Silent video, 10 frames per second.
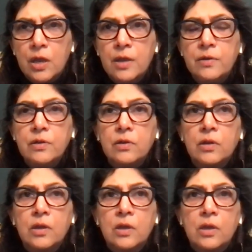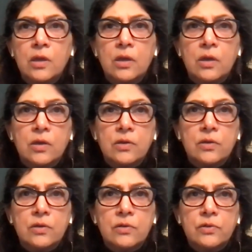And
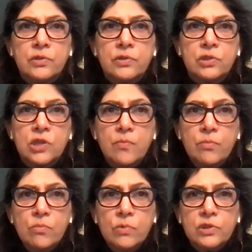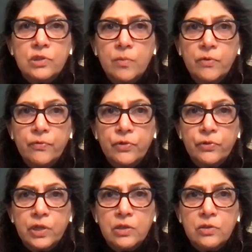some of the
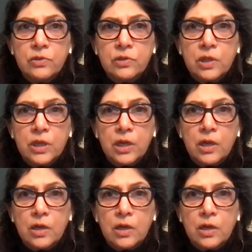things that